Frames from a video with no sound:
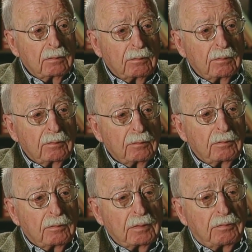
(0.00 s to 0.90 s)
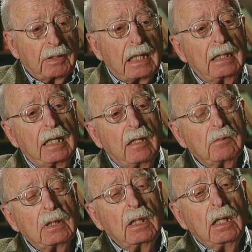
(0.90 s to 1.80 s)
it's okay. forget
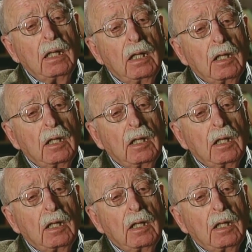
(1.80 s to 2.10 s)
names. Right.